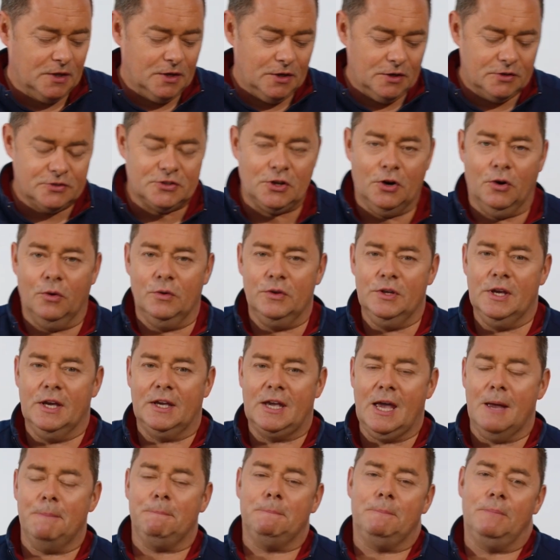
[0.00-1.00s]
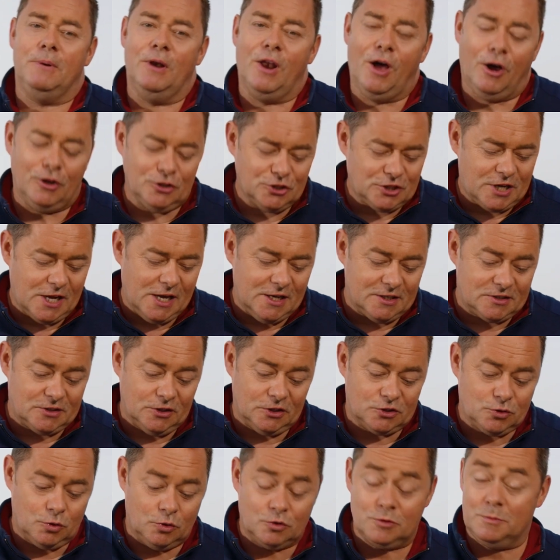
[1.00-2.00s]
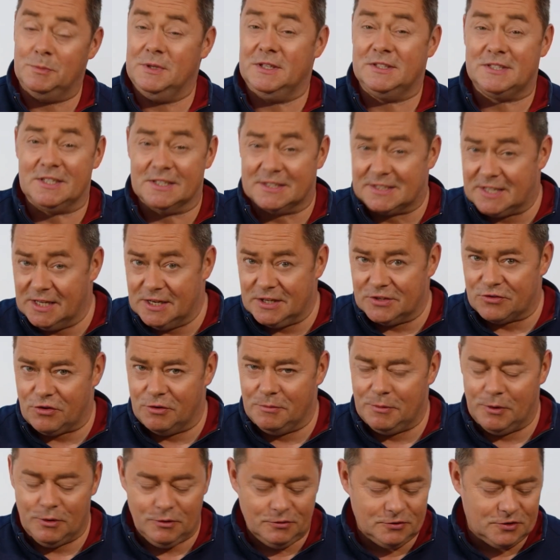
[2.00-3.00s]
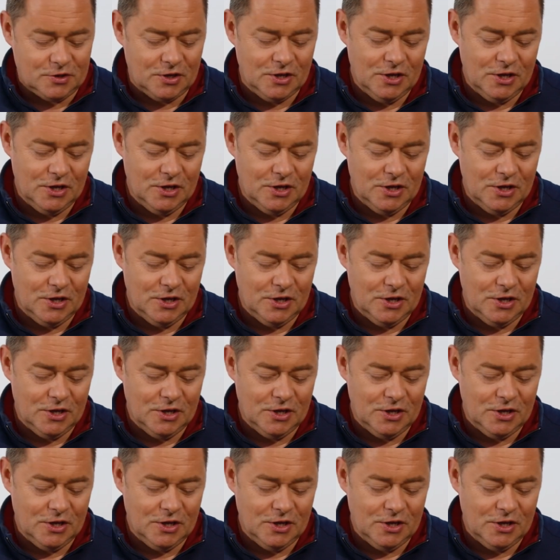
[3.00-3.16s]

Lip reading: So you get blanched hazelnuts, which means the skin is removed.